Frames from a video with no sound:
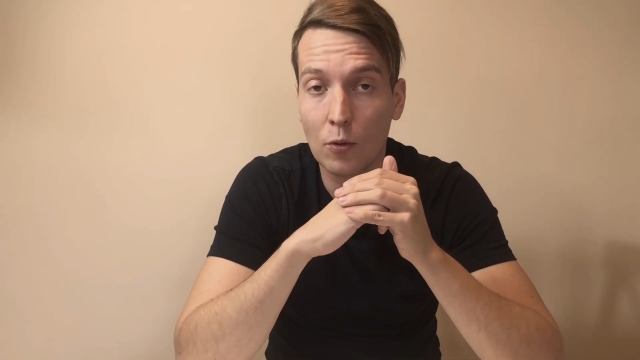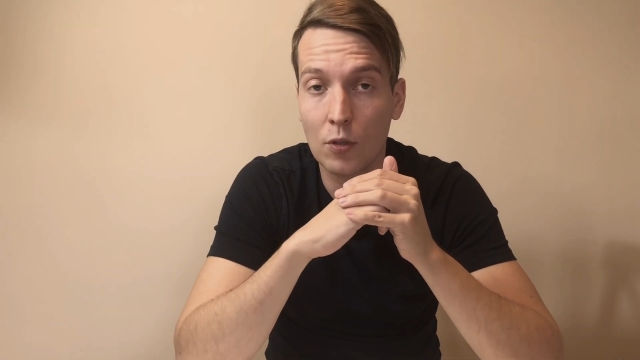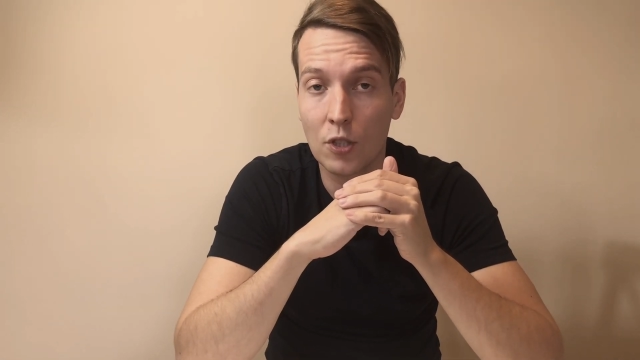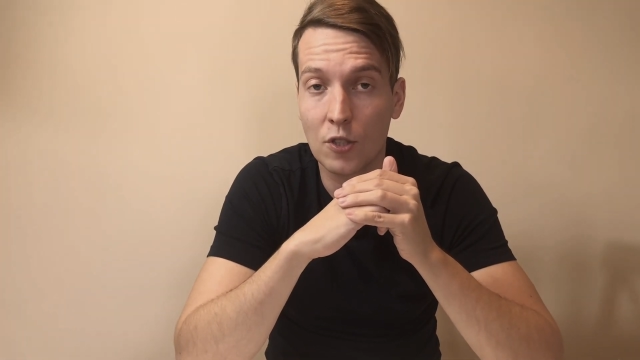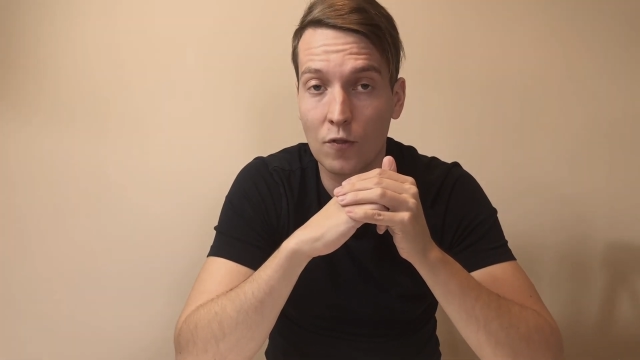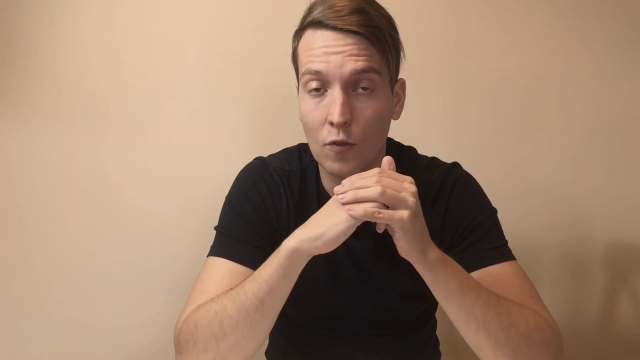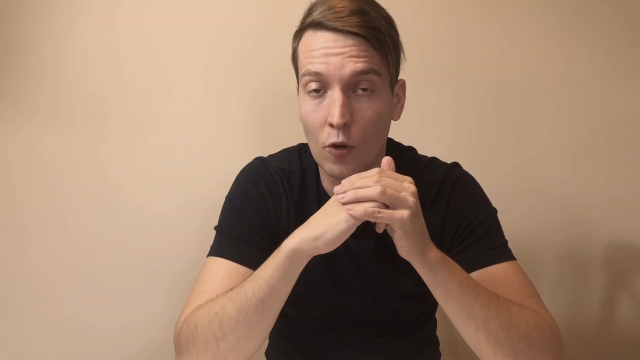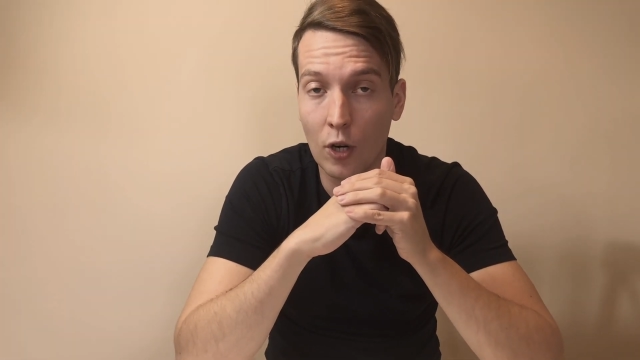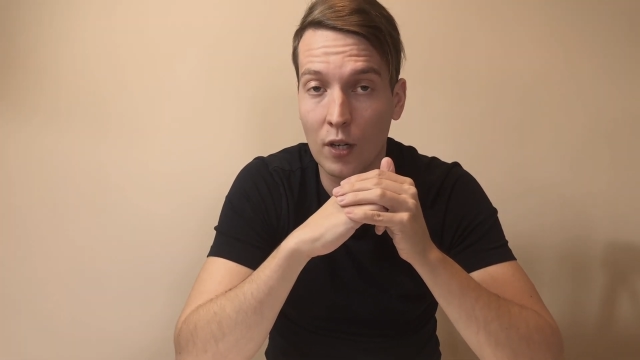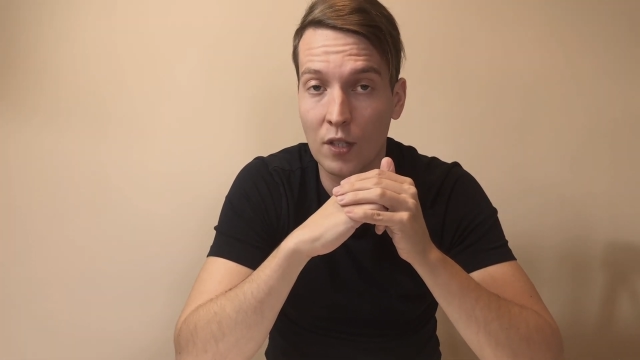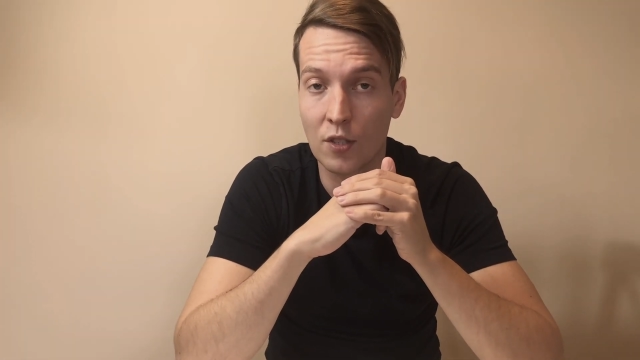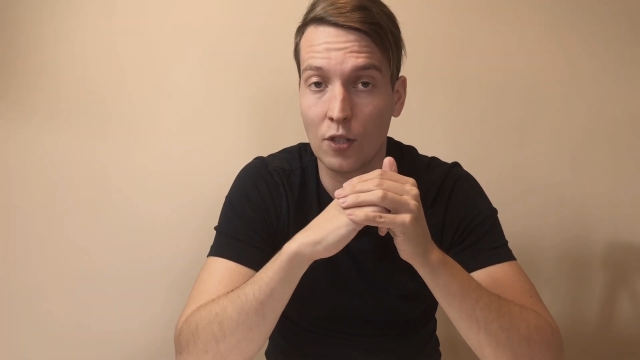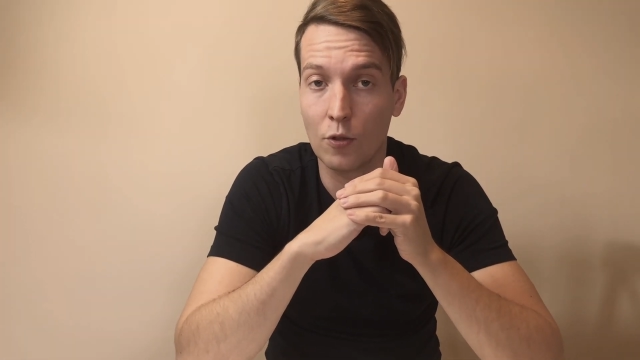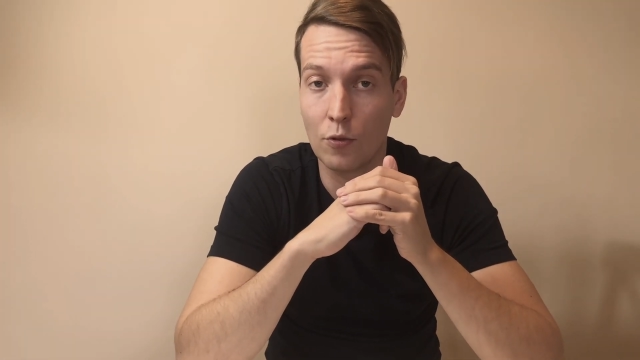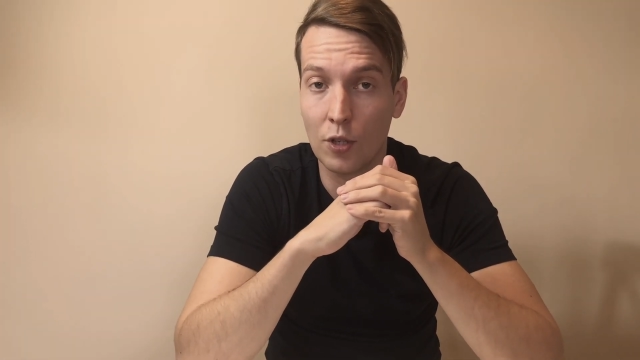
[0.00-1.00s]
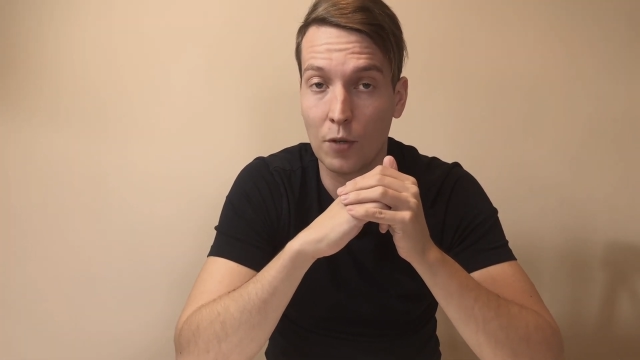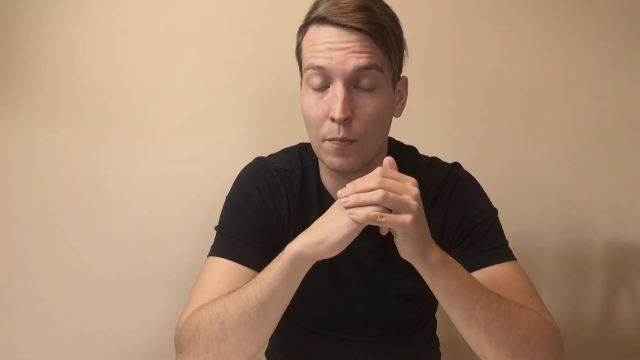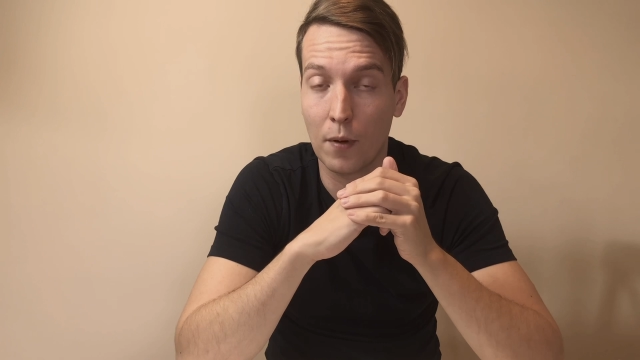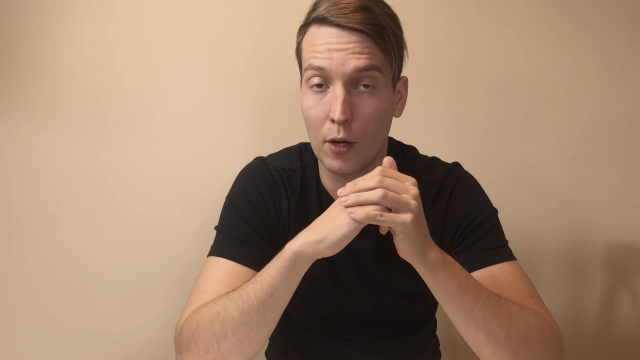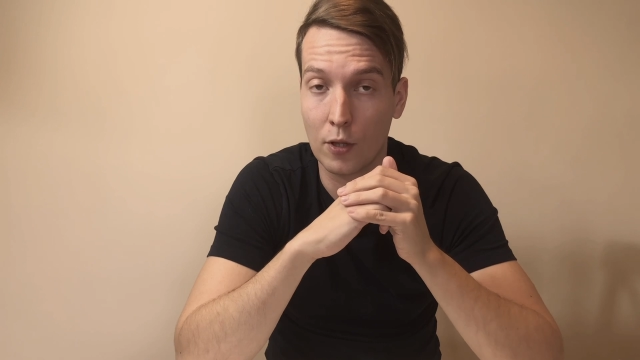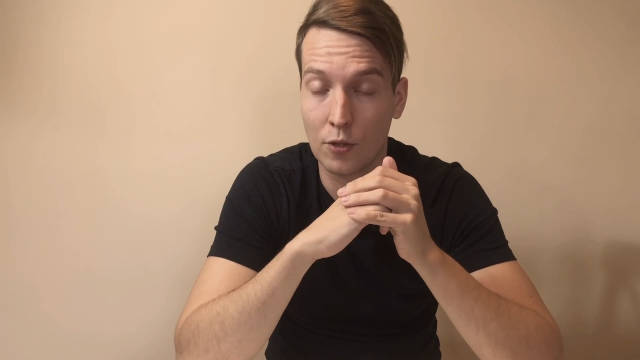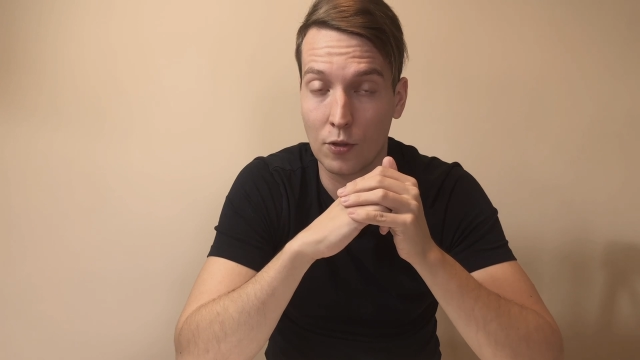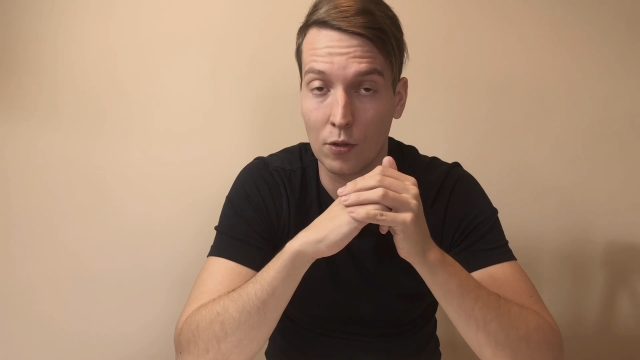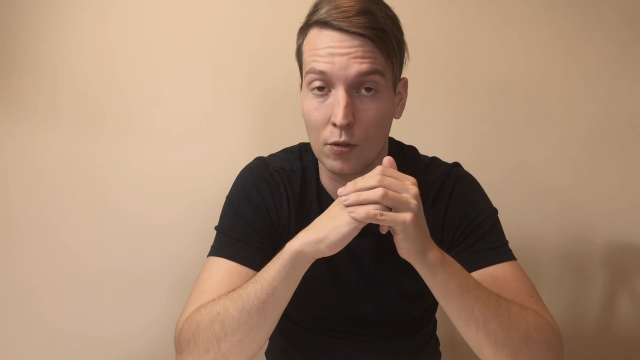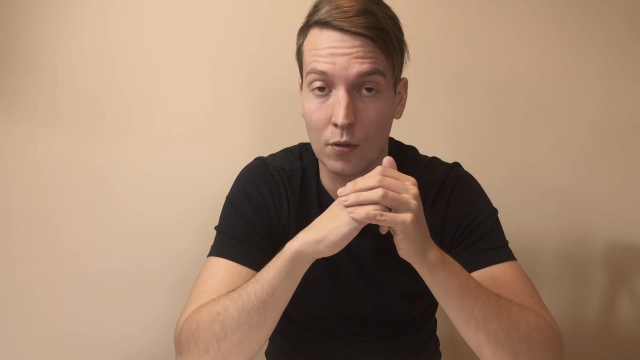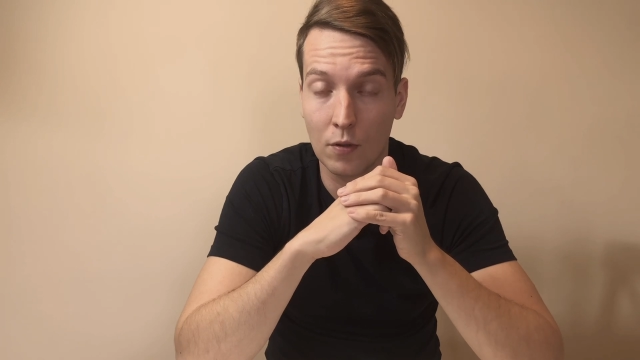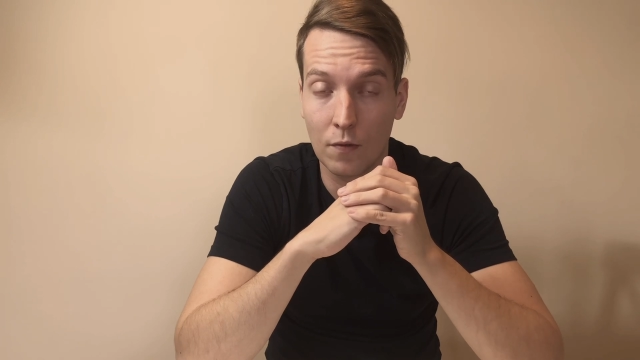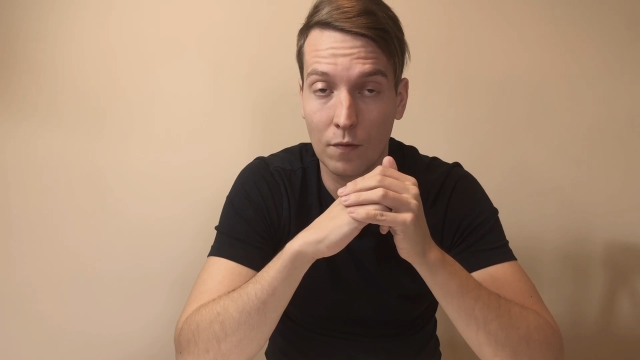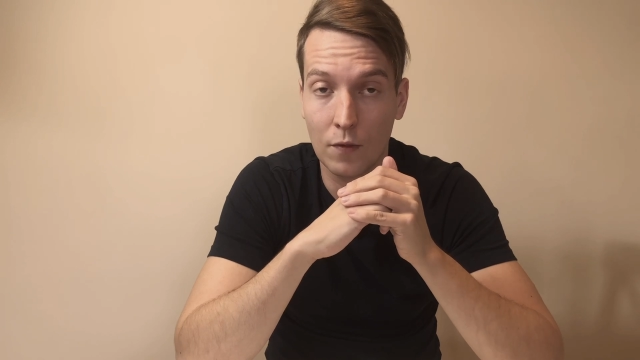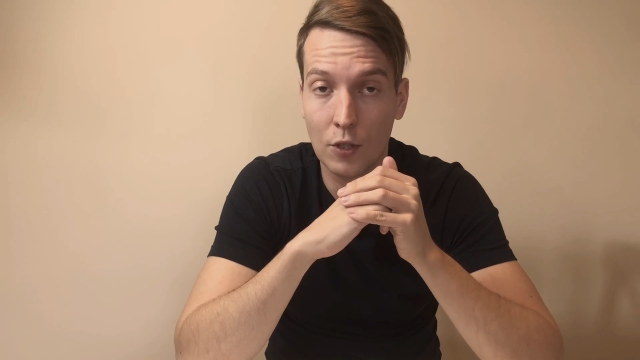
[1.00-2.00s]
to this world as a unique person,